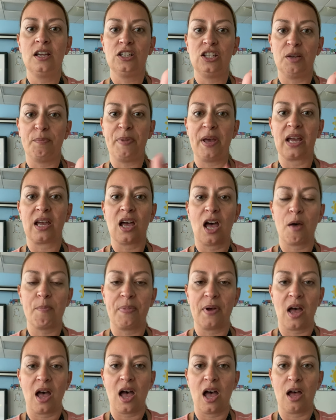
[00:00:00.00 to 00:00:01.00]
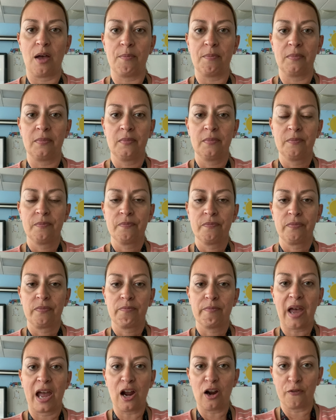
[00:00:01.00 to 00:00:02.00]
to pick up
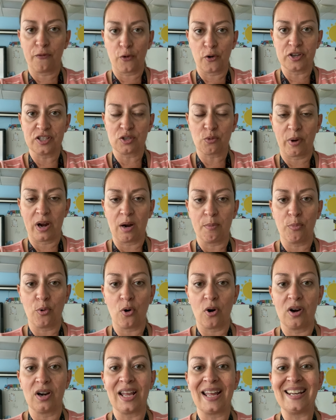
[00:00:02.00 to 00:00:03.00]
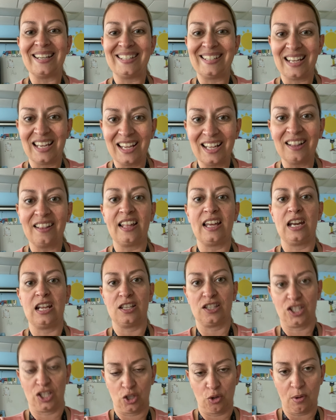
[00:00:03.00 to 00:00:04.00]
by our 4-square board until it
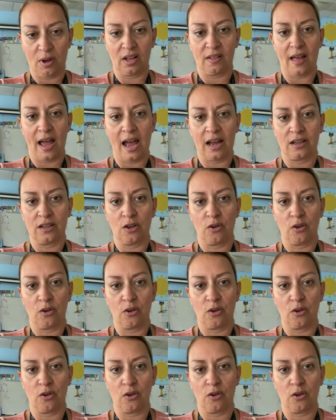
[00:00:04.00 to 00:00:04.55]
is 2 o'clock.